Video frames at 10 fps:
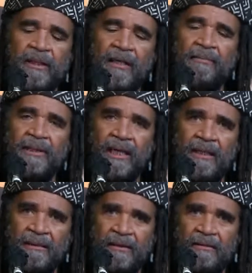
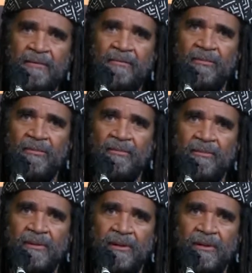updated
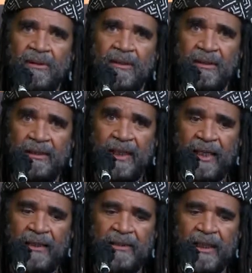to this
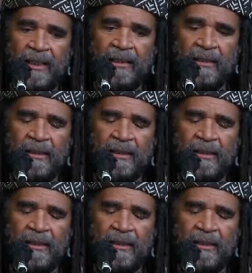day's date.